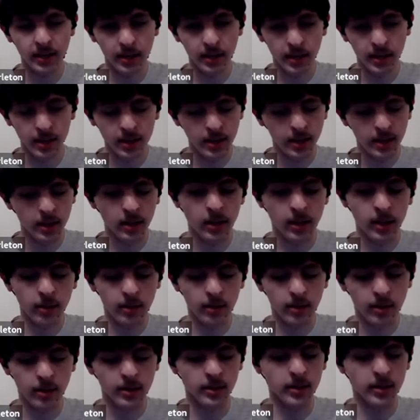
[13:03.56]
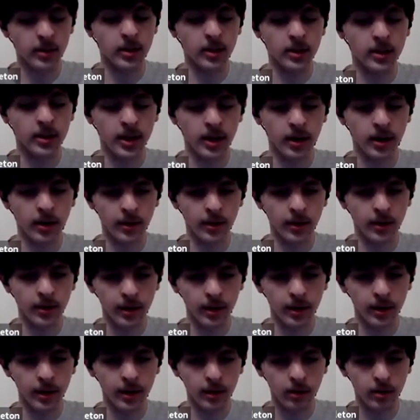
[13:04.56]
in, you can tell
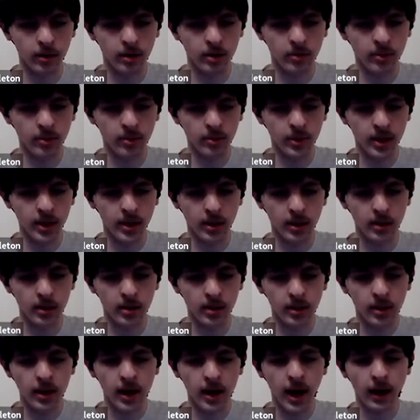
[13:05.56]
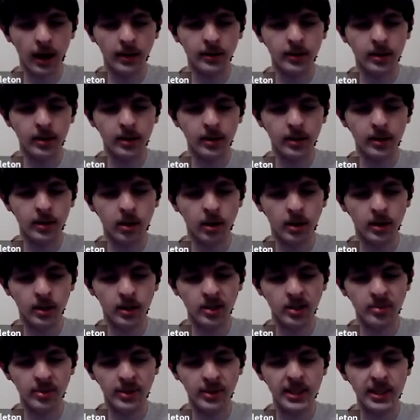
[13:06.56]
that they're going to be acting
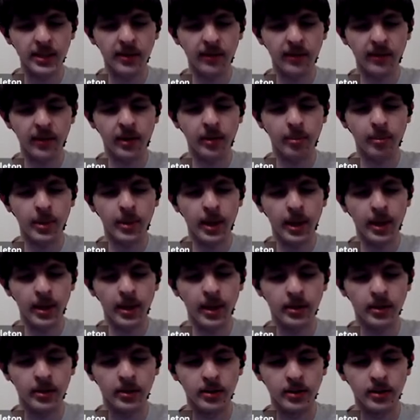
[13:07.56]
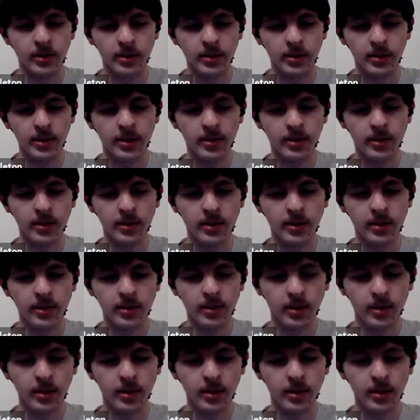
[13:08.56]
on specific pins.